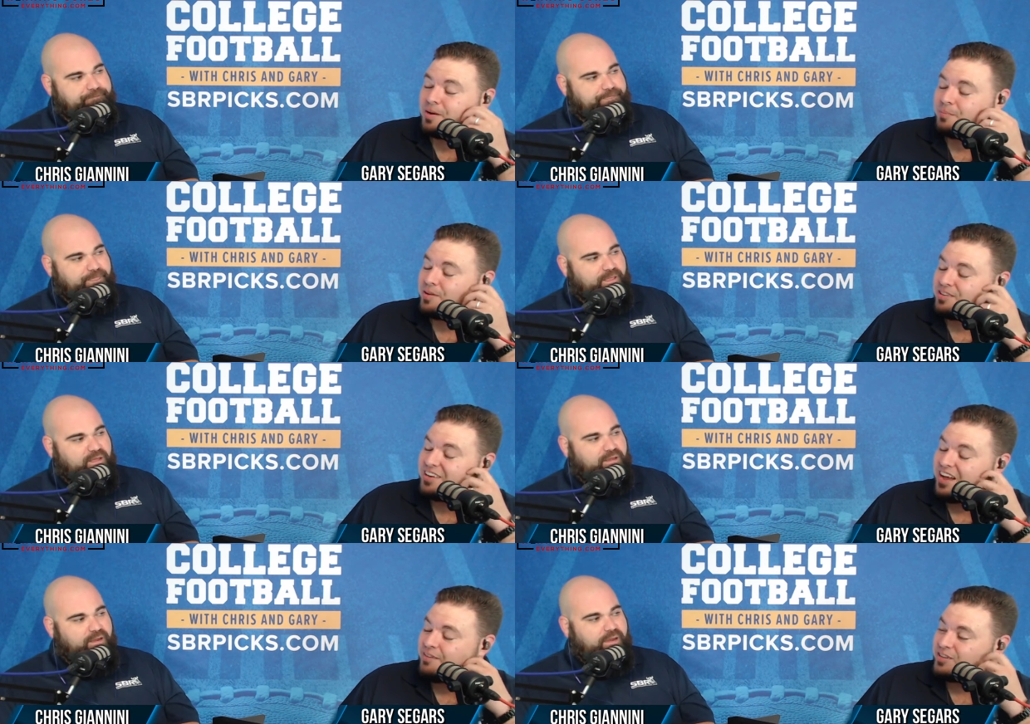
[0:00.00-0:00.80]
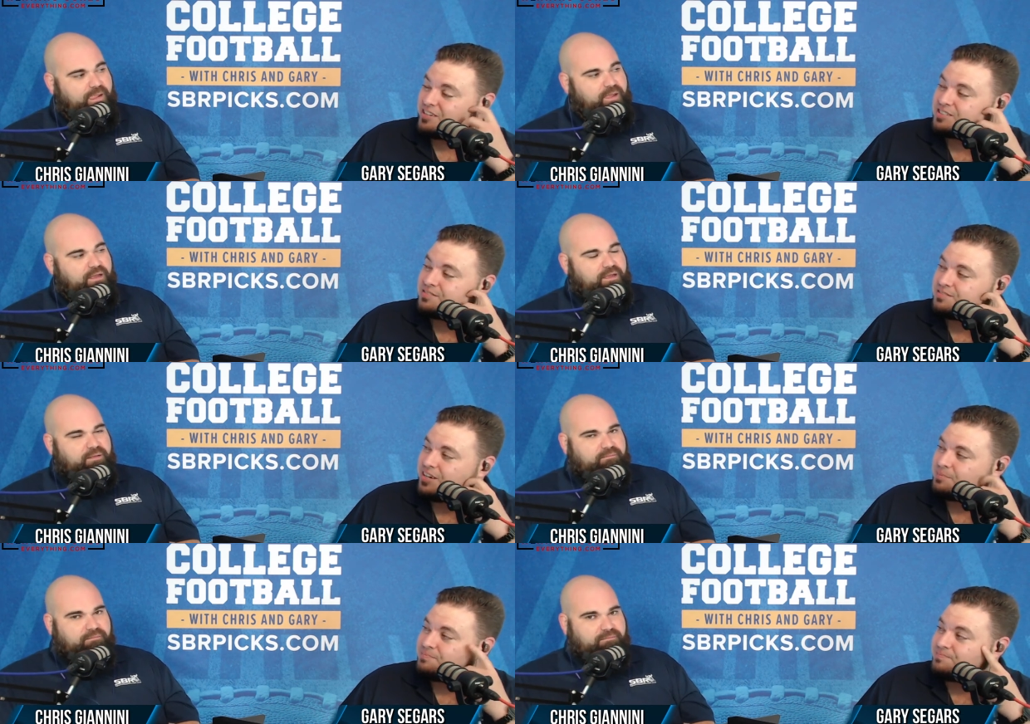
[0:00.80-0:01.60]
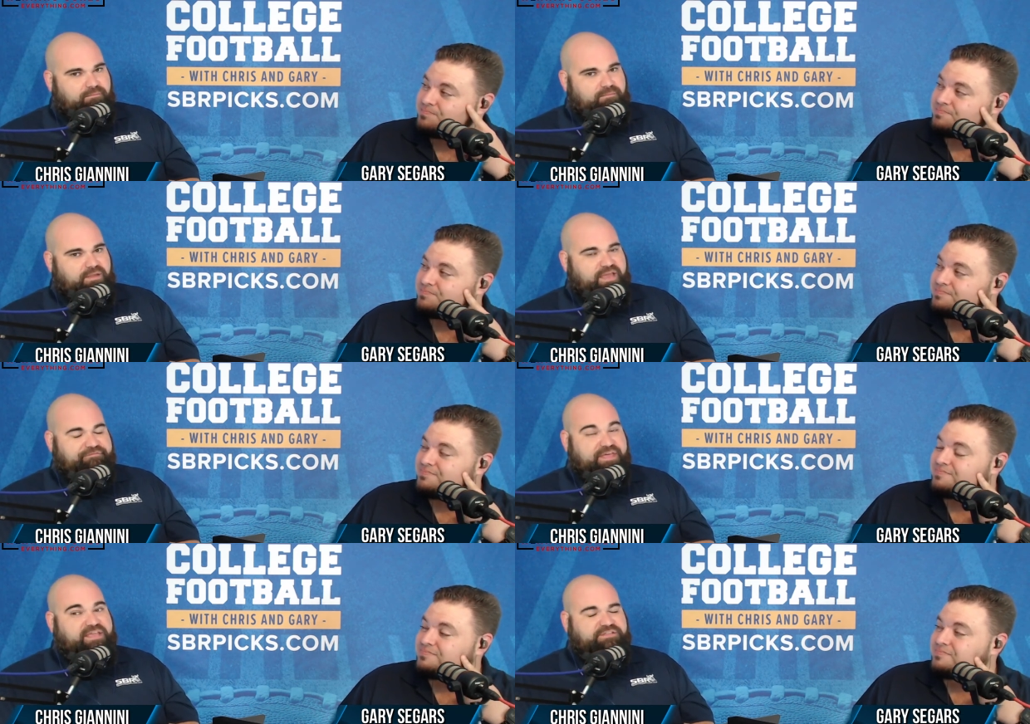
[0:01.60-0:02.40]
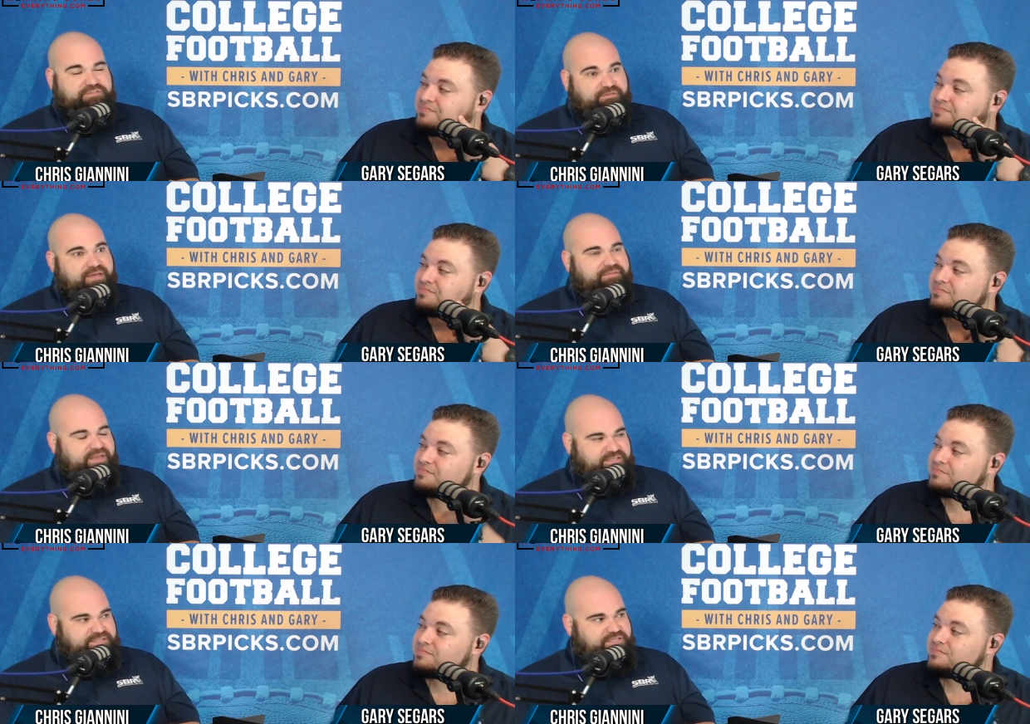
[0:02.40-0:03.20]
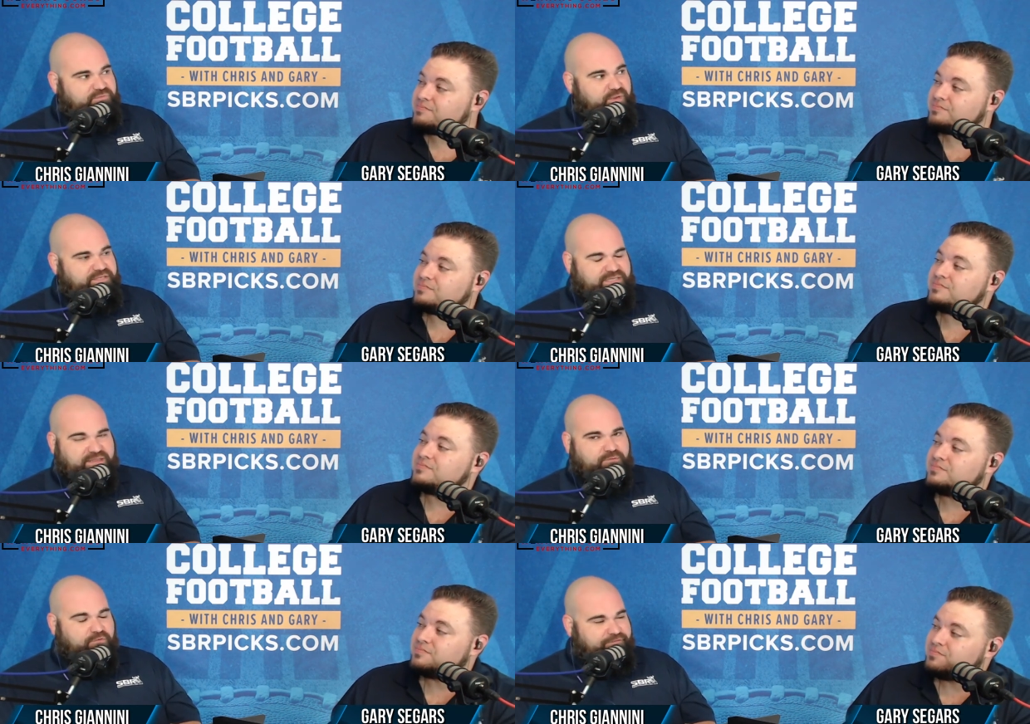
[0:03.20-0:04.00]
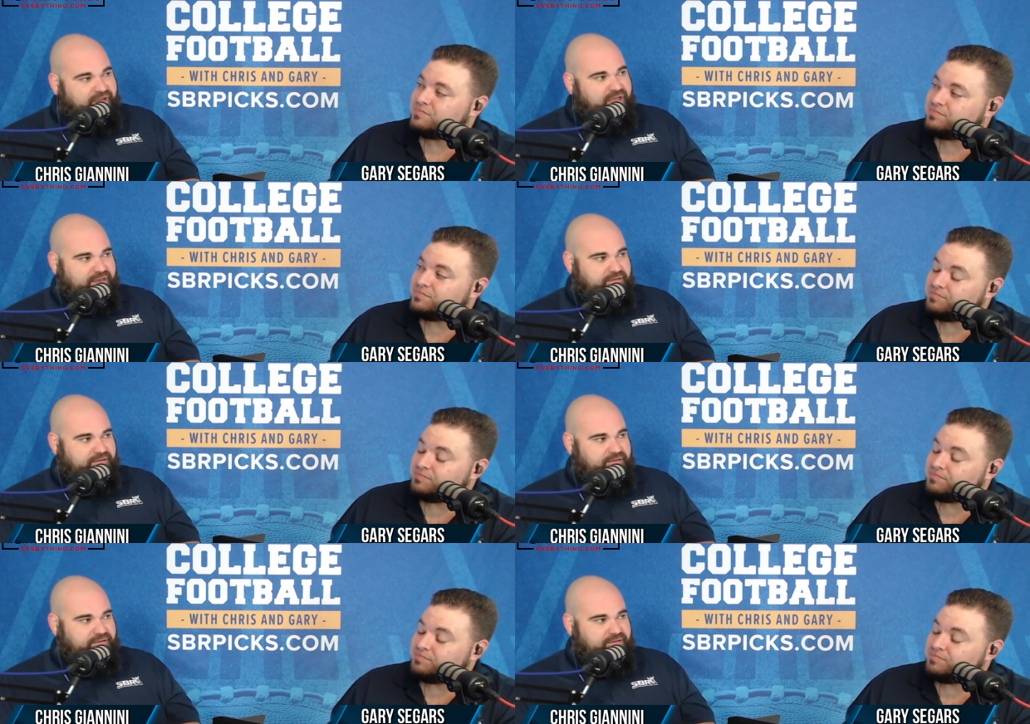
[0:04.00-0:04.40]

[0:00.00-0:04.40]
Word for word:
Speaker 1: a month and a half, I guess. Yeah,
Speaker 2: if they can survive the next six weeks, I think we're fine.